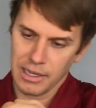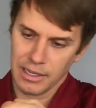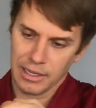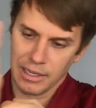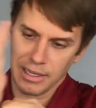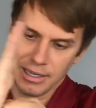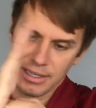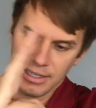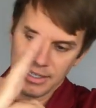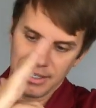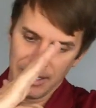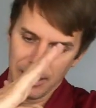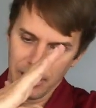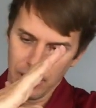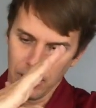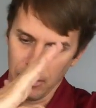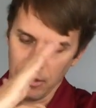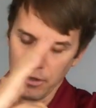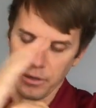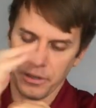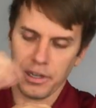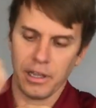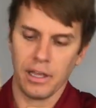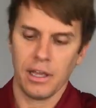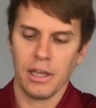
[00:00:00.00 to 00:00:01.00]
going to
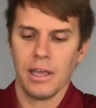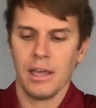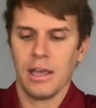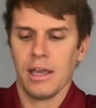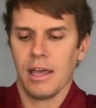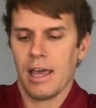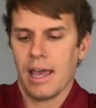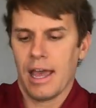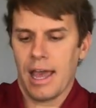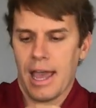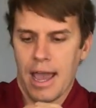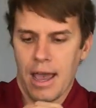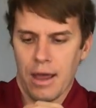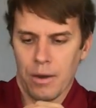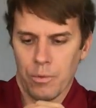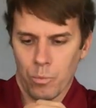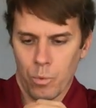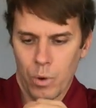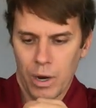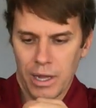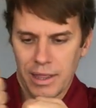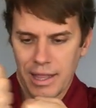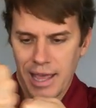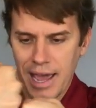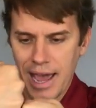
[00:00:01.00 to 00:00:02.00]
tilt. And
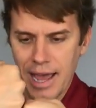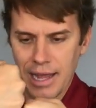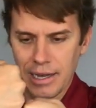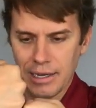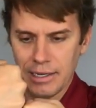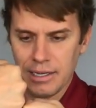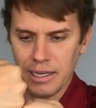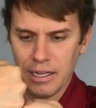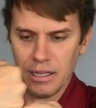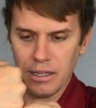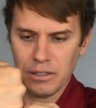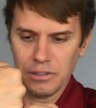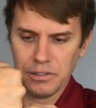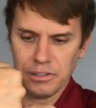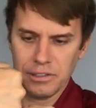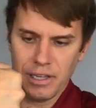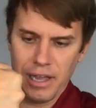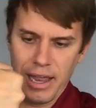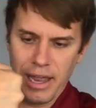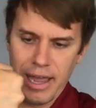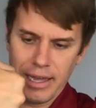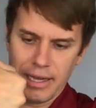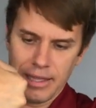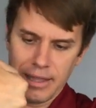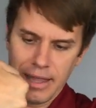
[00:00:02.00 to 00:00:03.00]
when that tilts
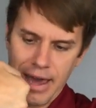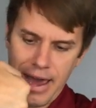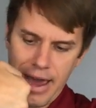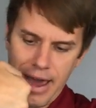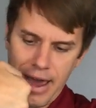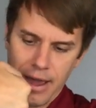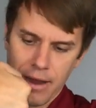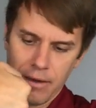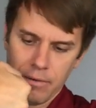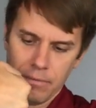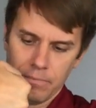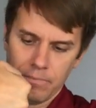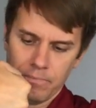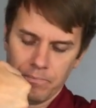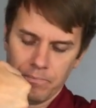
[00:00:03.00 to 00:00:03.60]
like that,